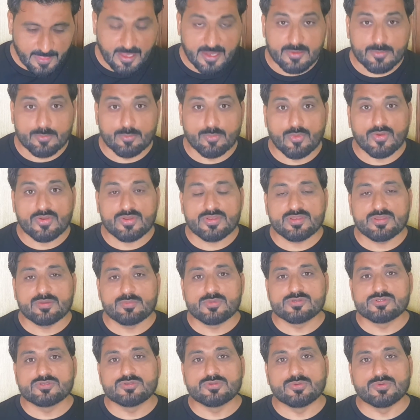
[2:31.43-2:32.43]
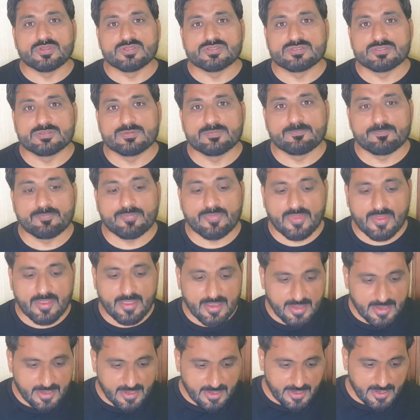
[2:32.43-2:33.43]
And point number two is
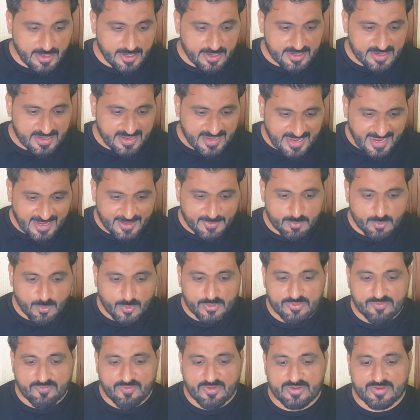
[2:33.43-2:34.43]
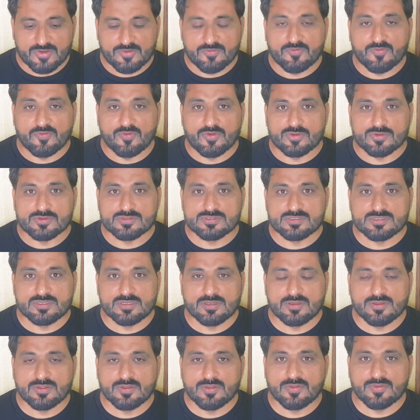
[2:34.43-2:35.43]
get motivated first,
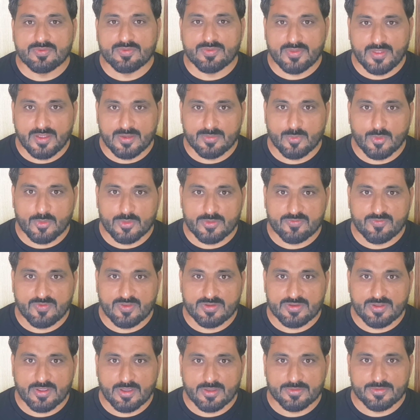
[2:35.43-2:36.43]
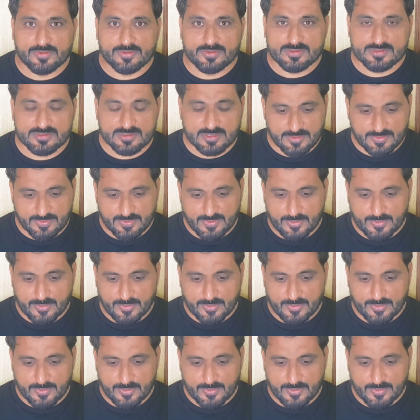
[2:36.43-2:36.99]
then motivate others.